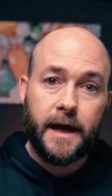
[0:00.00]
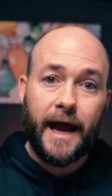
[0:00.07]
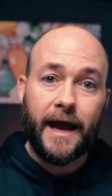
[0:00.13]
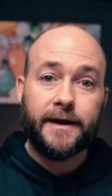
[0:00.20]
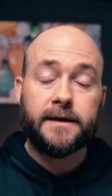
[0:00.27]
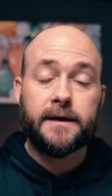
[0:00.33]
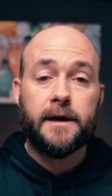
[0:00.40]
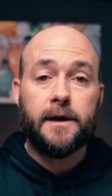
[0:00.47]

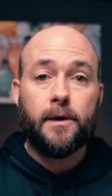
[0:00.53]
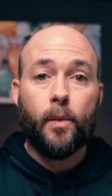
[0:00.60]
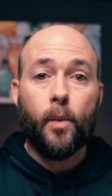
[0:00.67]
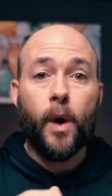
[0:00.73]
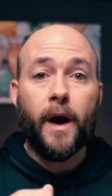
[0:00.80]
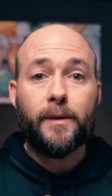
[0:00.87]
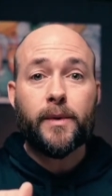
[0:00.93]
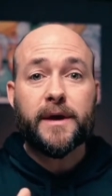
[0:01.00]
and
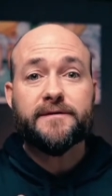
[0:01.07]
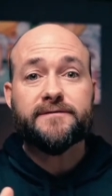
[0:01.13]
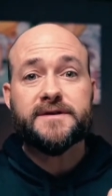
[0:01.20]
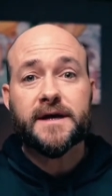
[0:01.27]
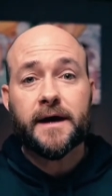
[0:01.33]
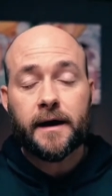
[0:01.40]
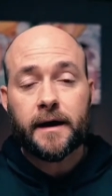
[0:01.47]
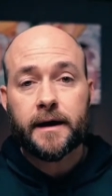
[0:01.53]
what we've
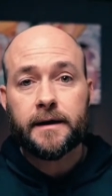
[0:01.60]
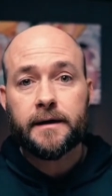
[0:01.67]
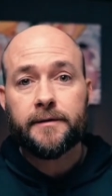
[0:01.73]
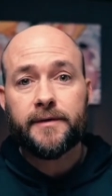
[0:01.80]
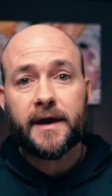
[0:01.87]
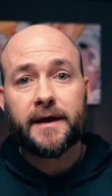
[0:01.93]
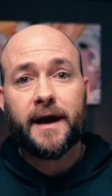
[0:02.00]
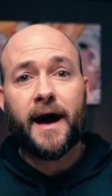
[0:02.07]
done
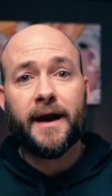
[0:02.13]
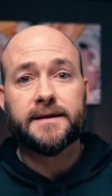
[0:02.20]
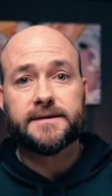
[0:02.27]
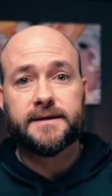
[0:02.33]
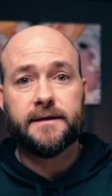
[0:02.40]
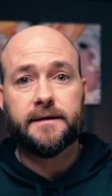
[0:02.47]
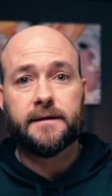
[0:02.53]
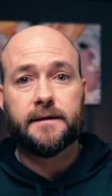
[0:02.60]
that got us
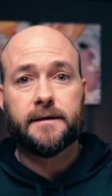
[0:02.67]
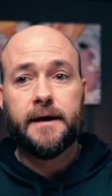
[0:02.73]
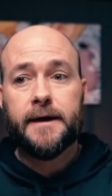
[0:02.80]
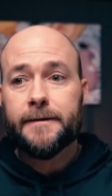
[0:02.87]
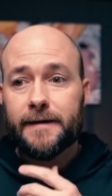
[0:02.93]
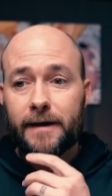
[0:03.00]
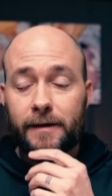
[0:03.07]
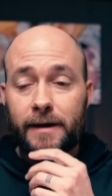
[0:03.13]
here.
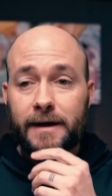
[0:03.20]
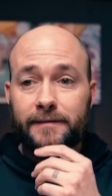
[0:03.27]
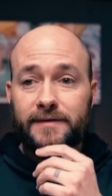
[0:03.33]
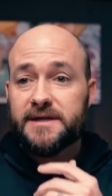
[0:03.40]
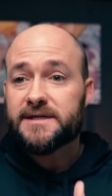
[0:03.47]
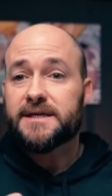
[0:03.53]
Now, this